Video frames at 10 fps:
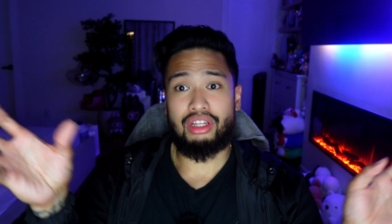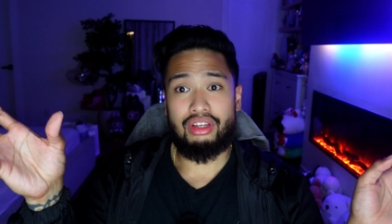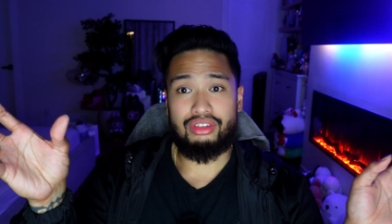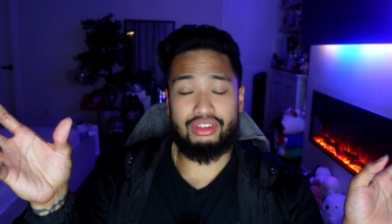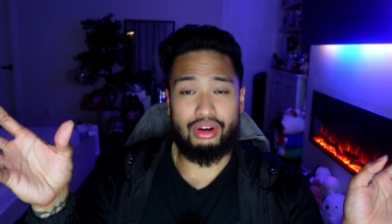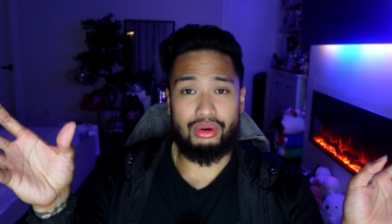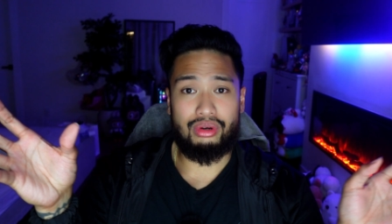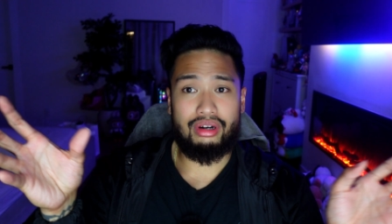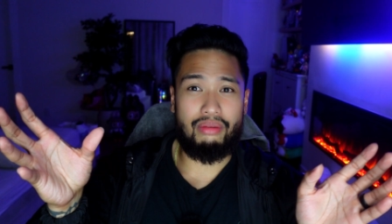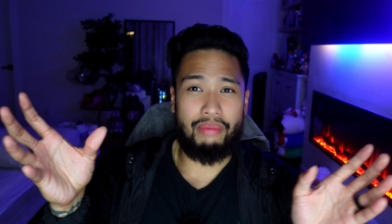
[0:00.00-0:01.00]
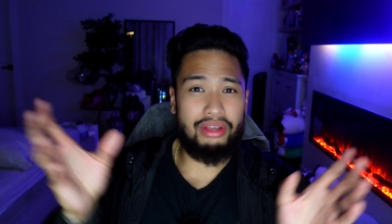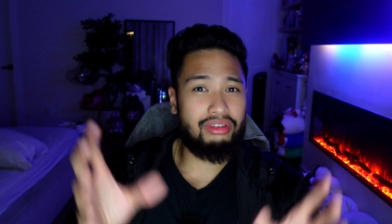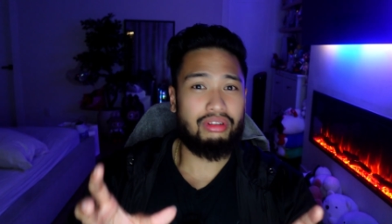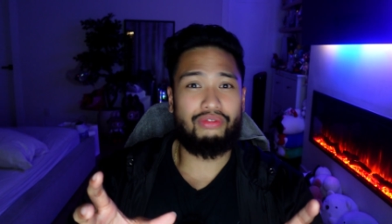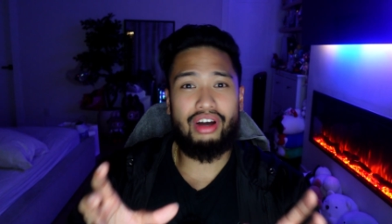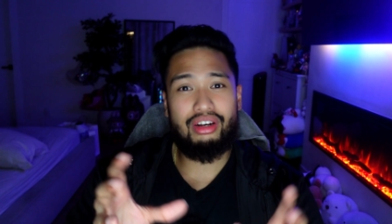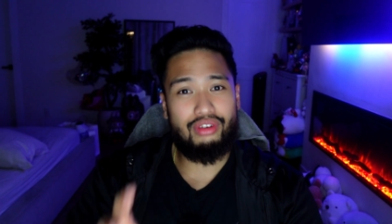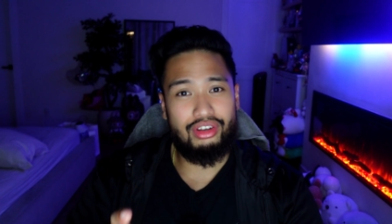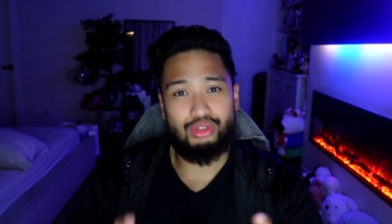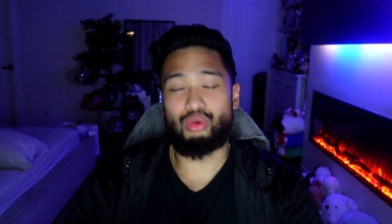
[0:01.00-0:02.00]
So basically find the
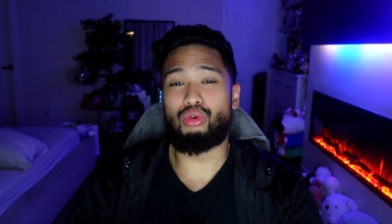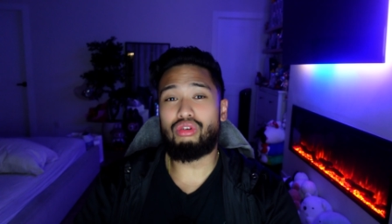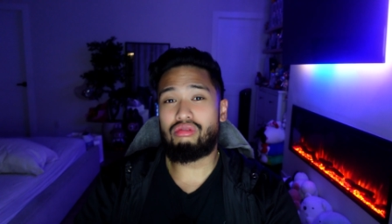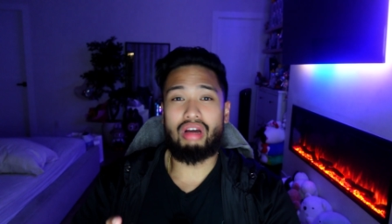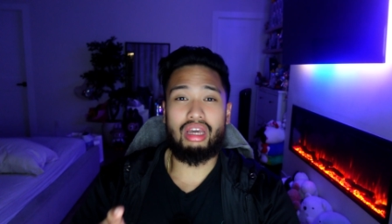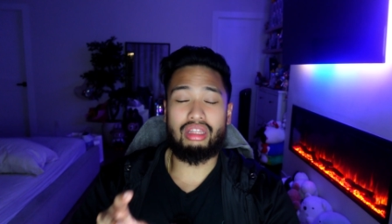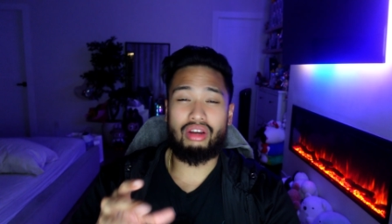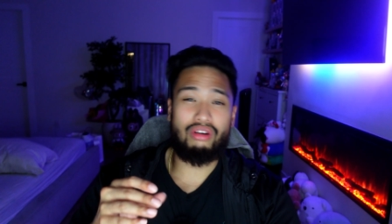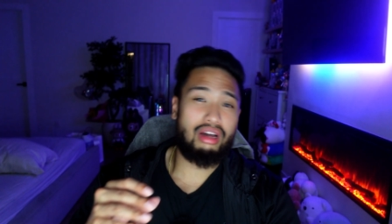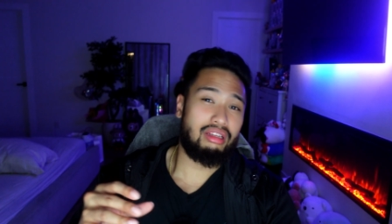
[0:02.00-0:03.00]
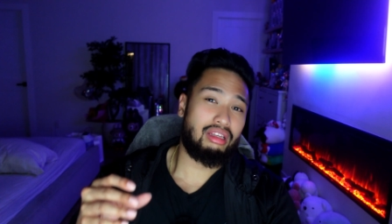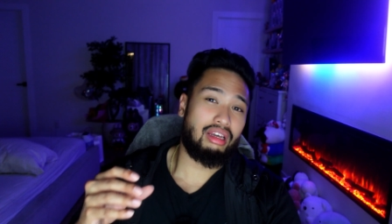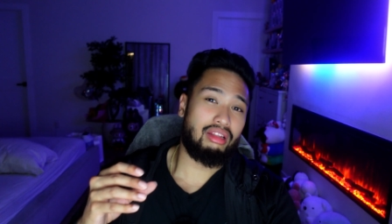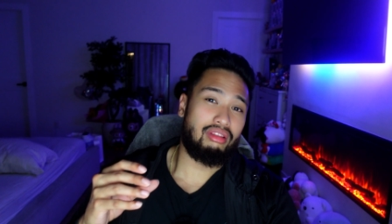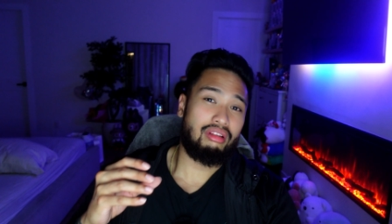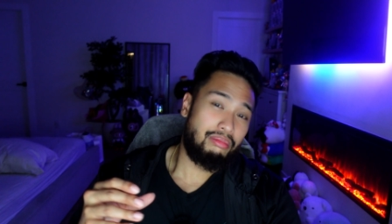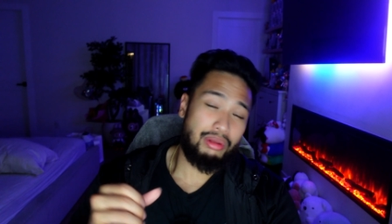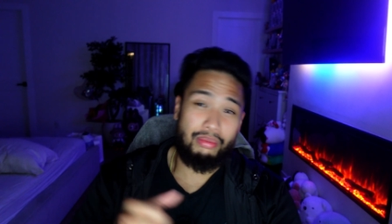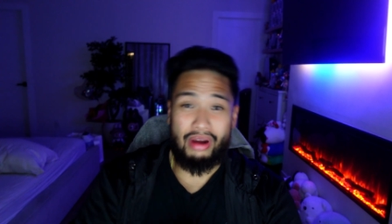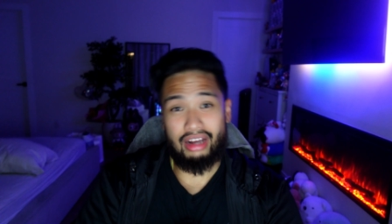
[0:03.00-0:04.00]
right school and karate can be
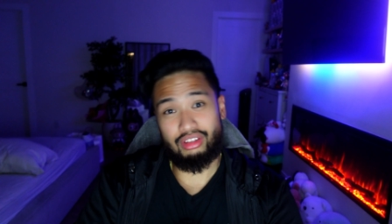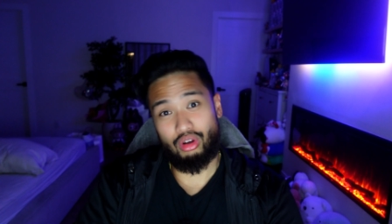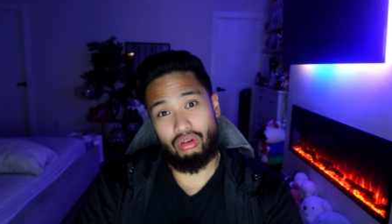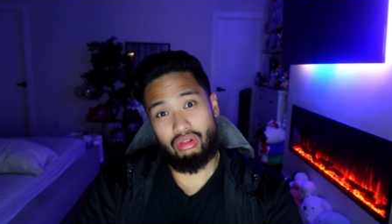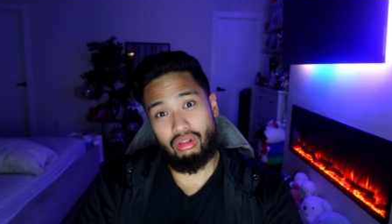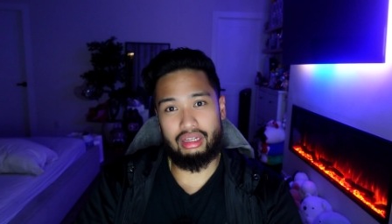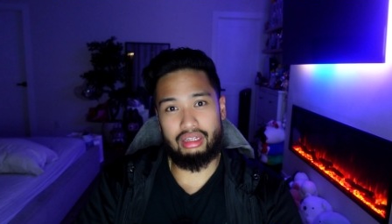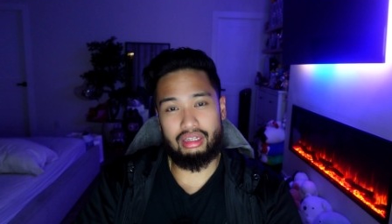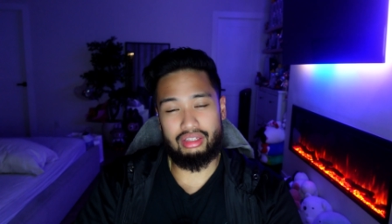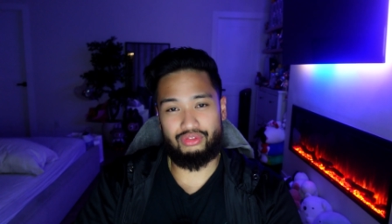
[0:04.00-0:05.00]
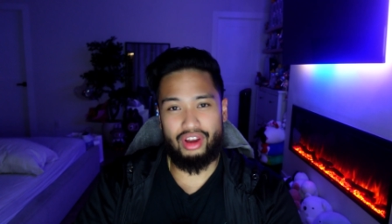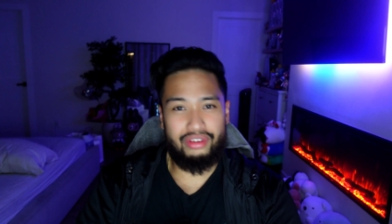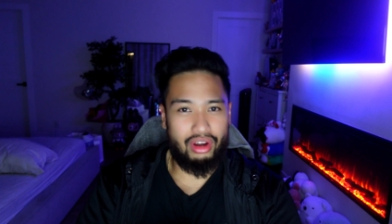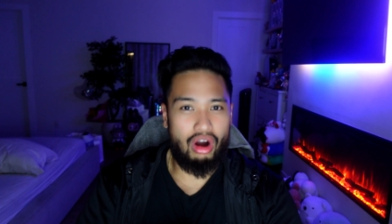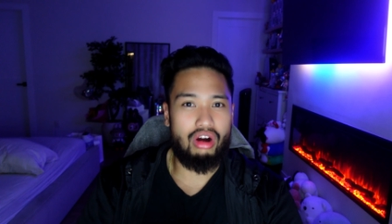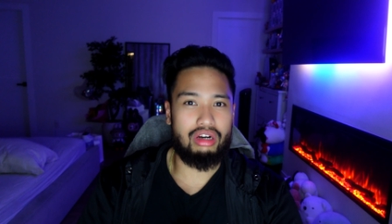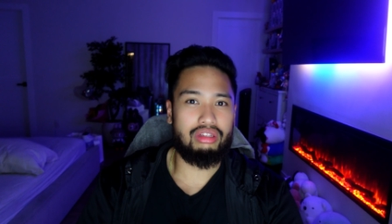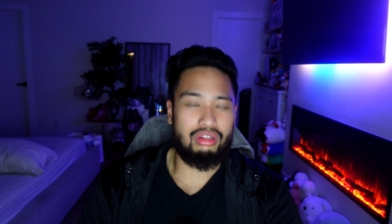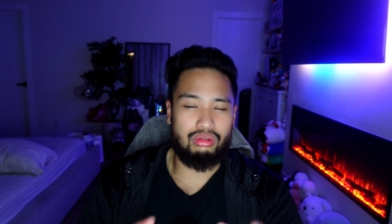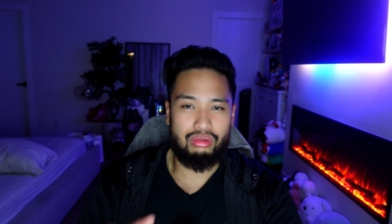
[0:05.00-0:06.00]
practical. It's very
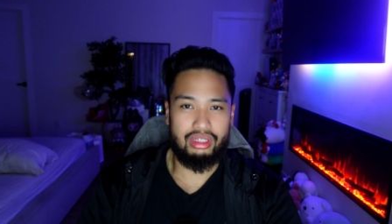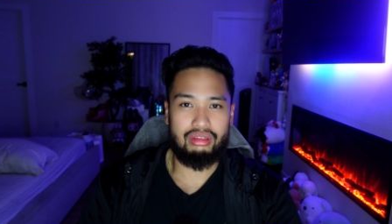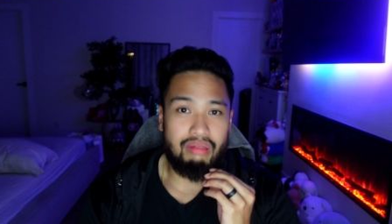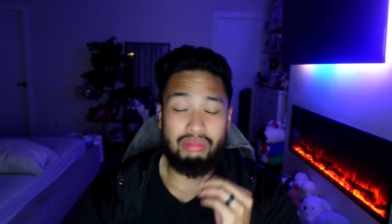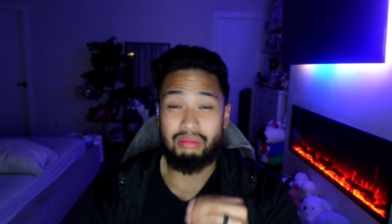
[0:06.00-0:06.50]
hard to do it, but